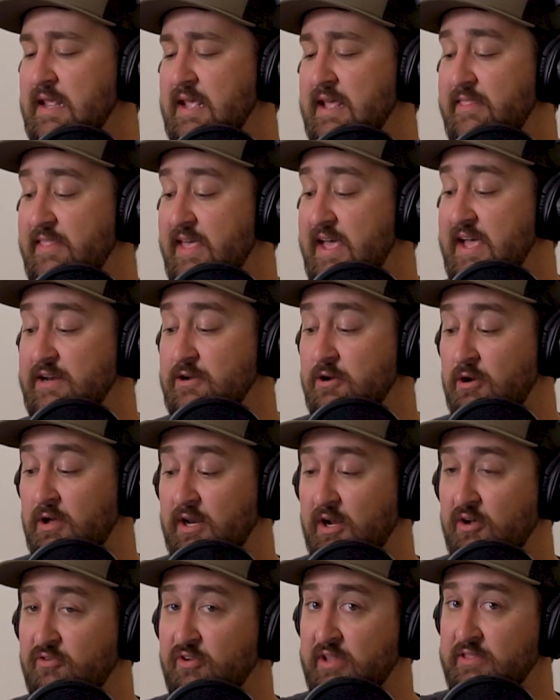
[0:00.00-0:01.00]
And then you're
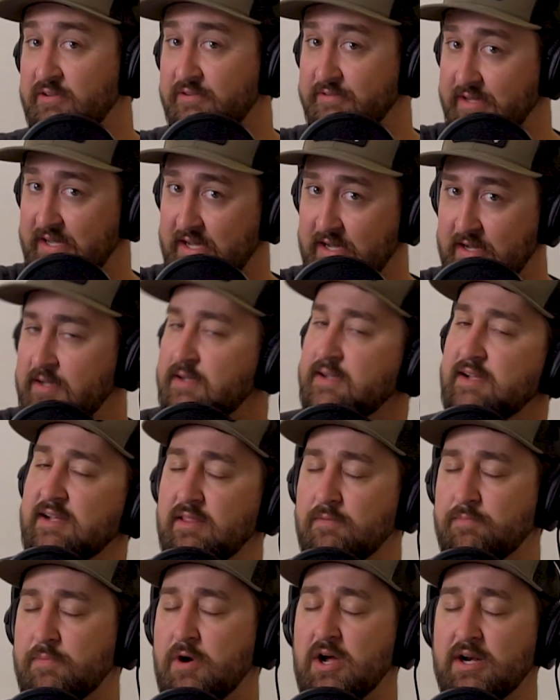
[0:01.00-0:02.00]
going to click the link
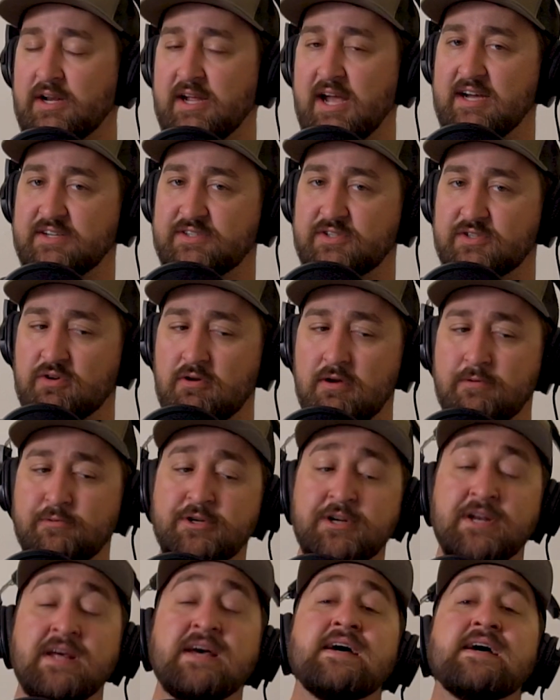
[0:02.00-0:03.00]
in the podcast
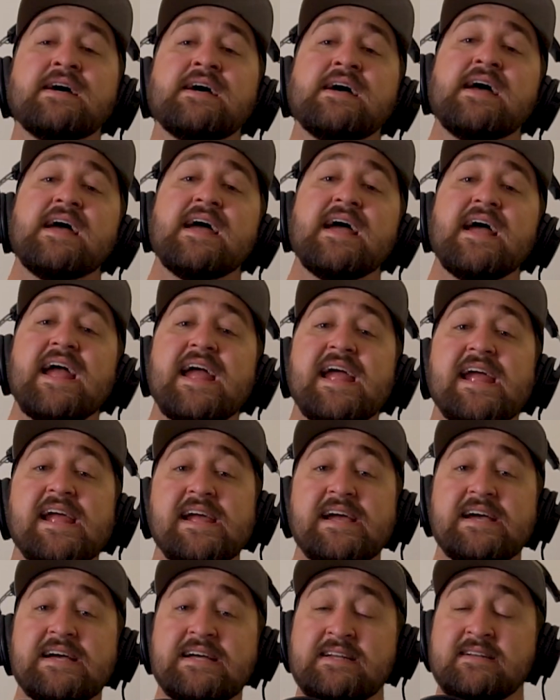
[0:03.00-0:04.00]
description
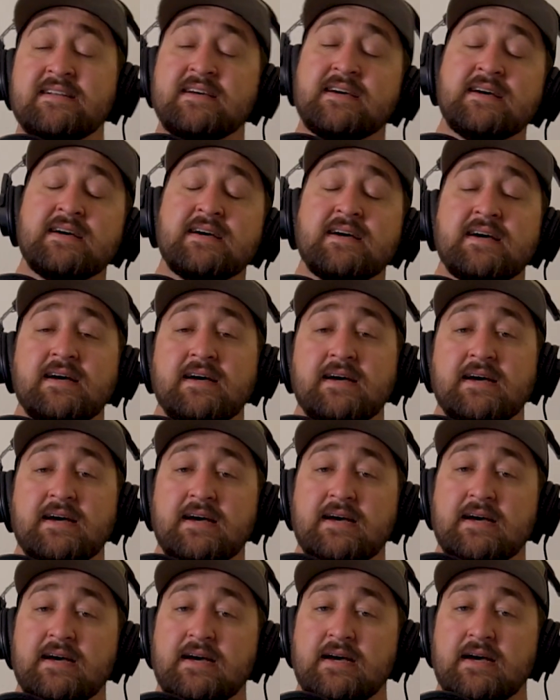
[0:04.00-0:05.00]
and
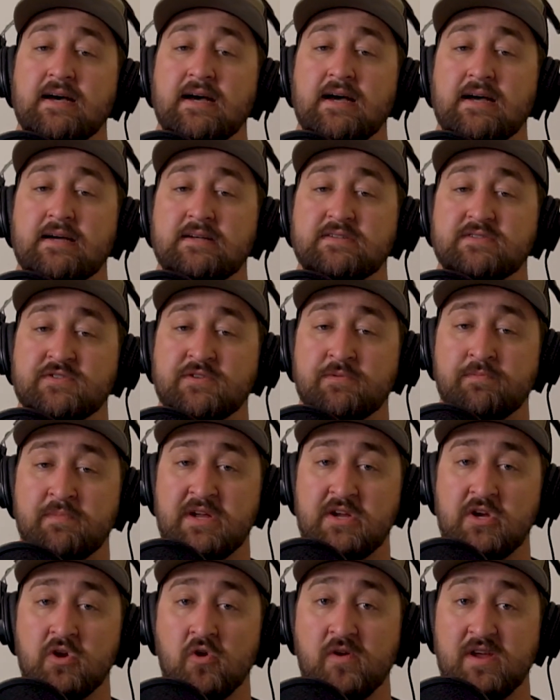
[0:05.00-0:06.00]

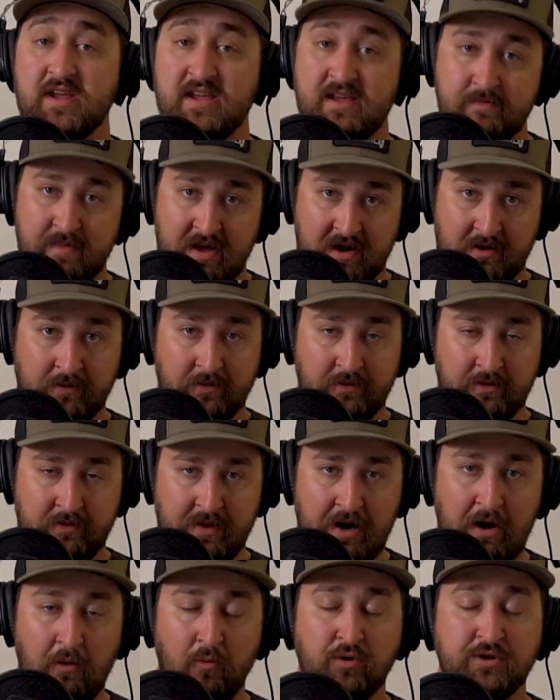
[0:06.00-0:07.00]
submit your email
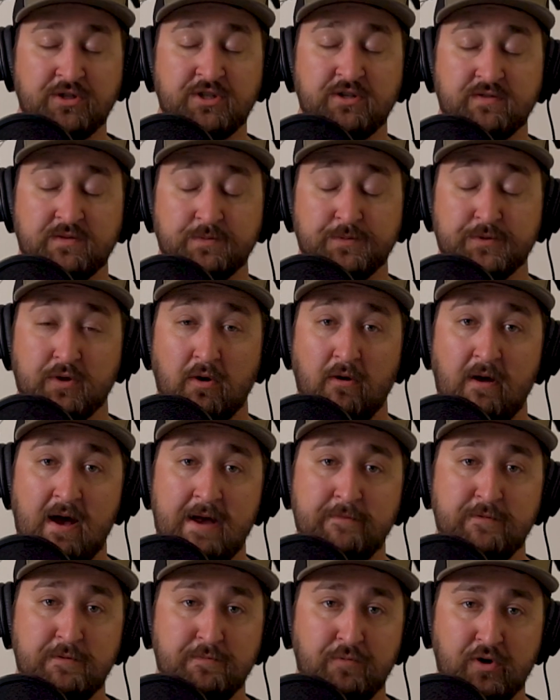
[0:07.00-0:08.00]
there. Once you
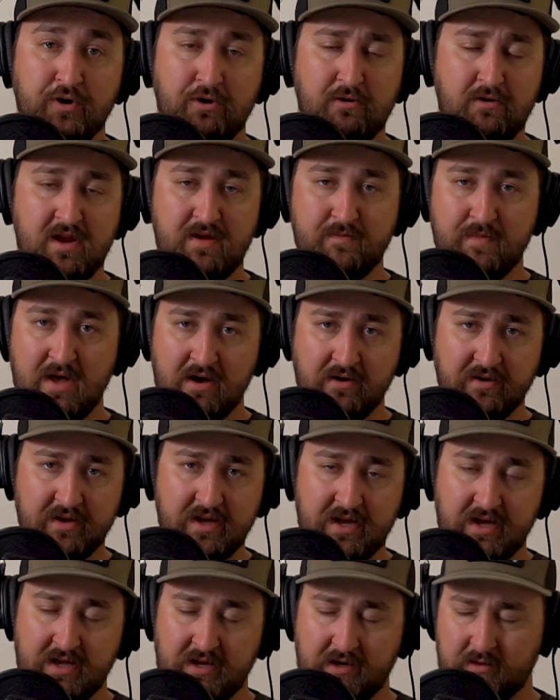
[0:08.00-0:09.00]
subscribe, you put your email
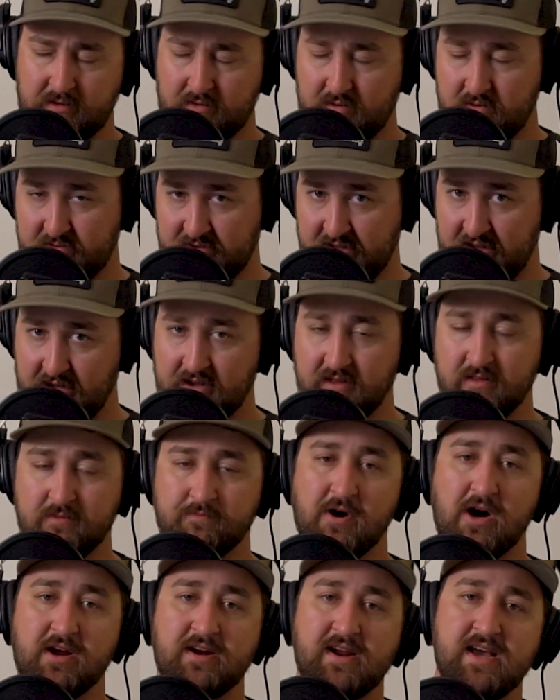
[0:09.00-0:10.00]
in the link in the
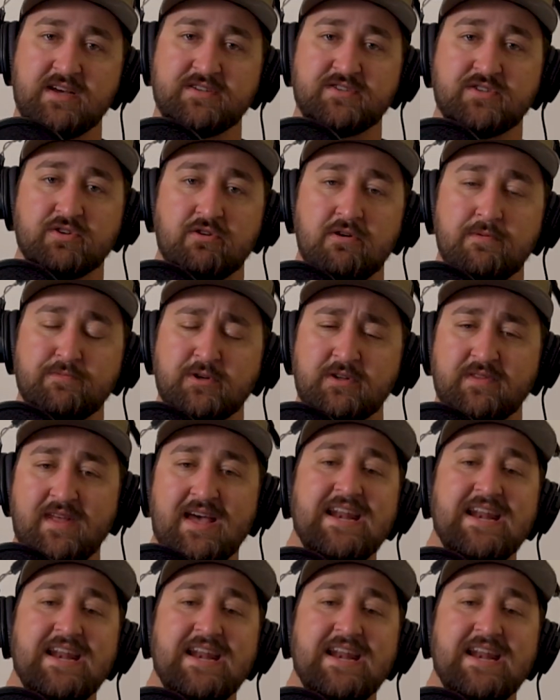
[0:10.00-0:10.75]
podcast description.